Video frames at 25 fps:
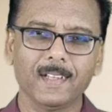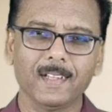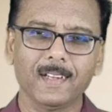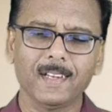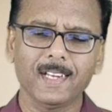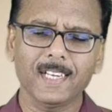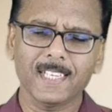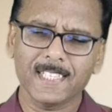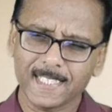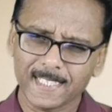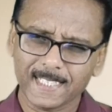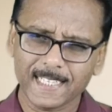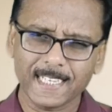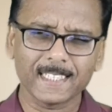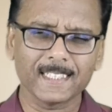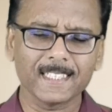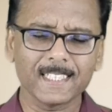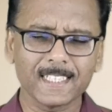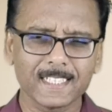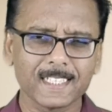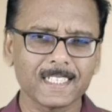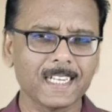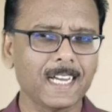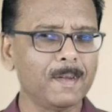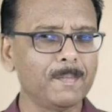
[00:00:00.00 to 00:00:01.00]
Let us take
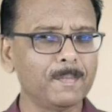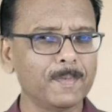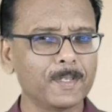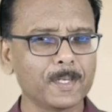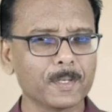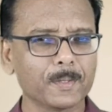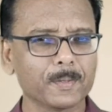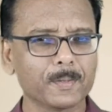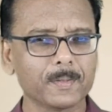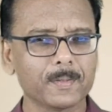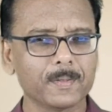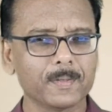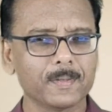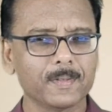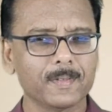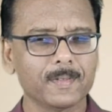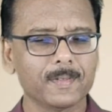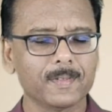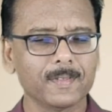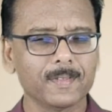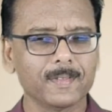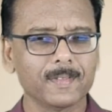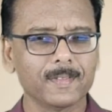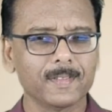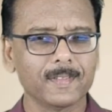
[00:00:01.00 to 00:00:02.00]
this time to
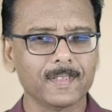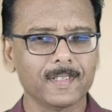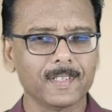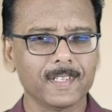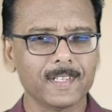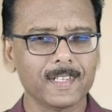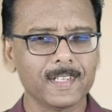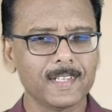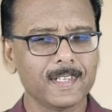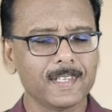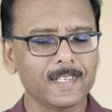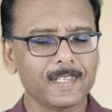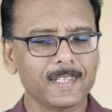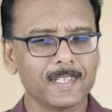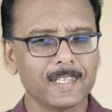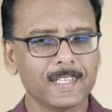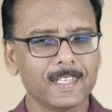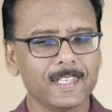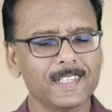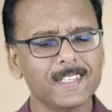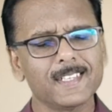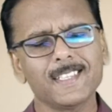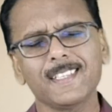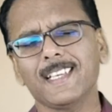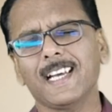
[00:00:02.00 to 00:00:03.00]

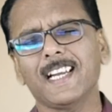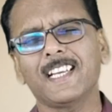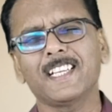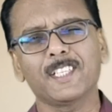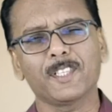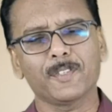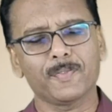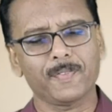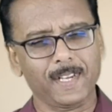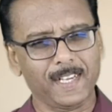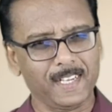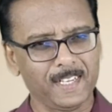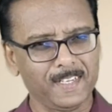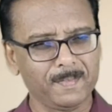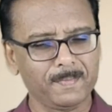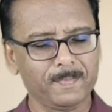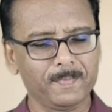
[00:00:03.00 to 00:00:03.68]
satisfy Him,